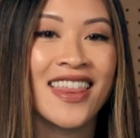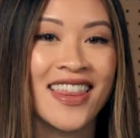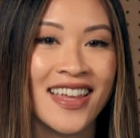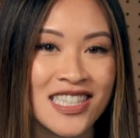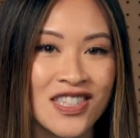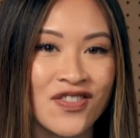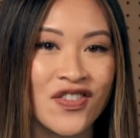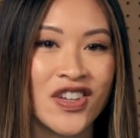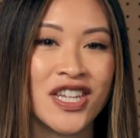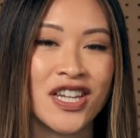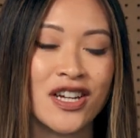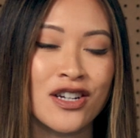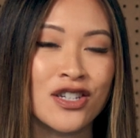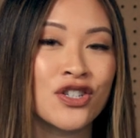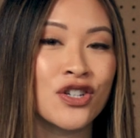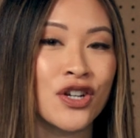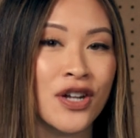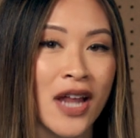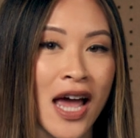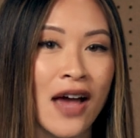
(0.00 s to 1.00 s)
this video
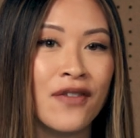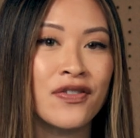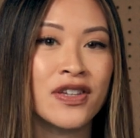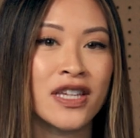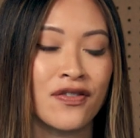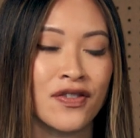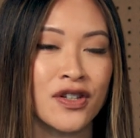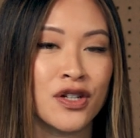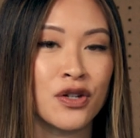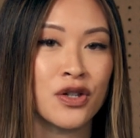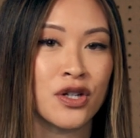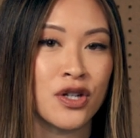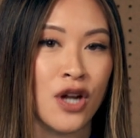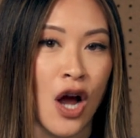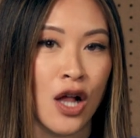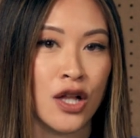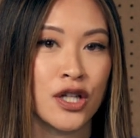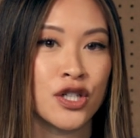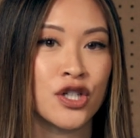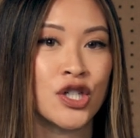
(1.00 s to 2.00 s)
should have given you the knowledge
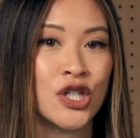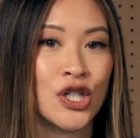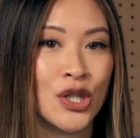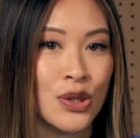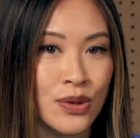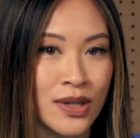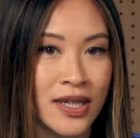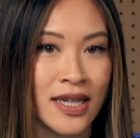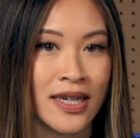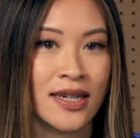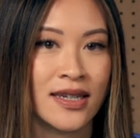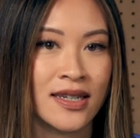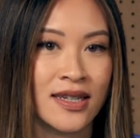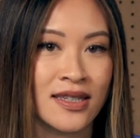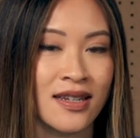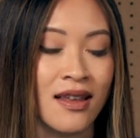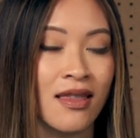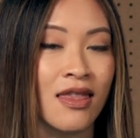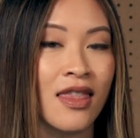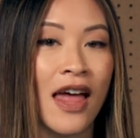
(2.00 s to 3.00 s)
Knowledge you need
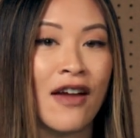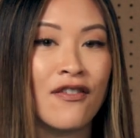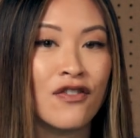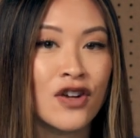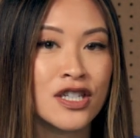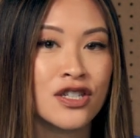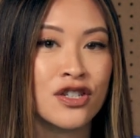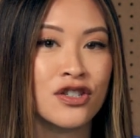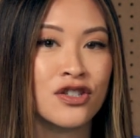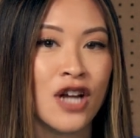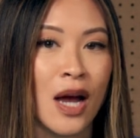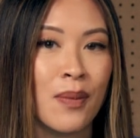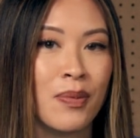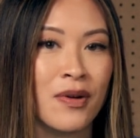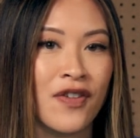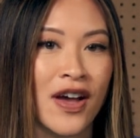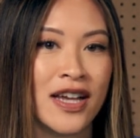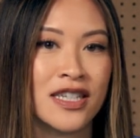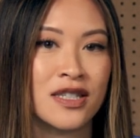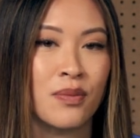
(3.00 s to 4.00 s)
to leverage
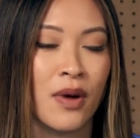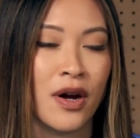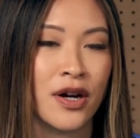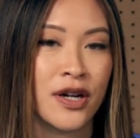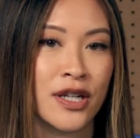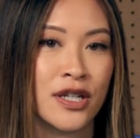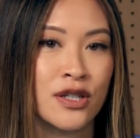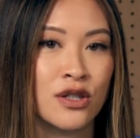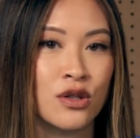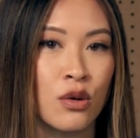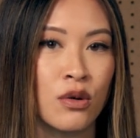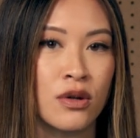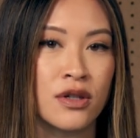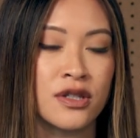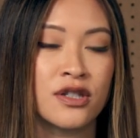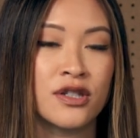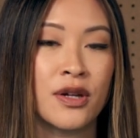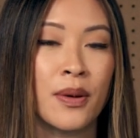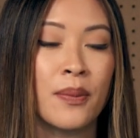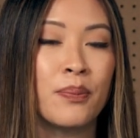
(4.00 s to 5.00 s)
Shopify's marketing
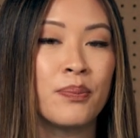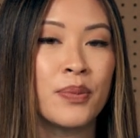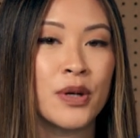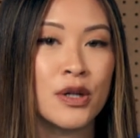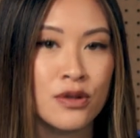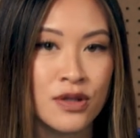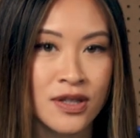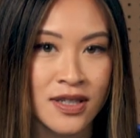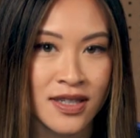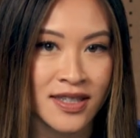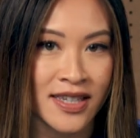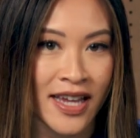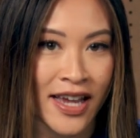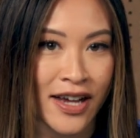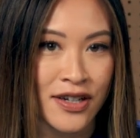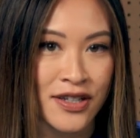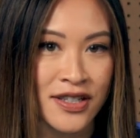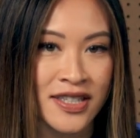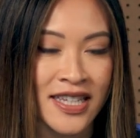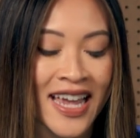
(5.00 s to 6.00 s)
tools to boost
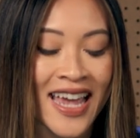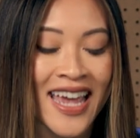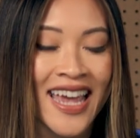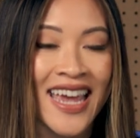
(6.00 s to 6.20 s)
sales,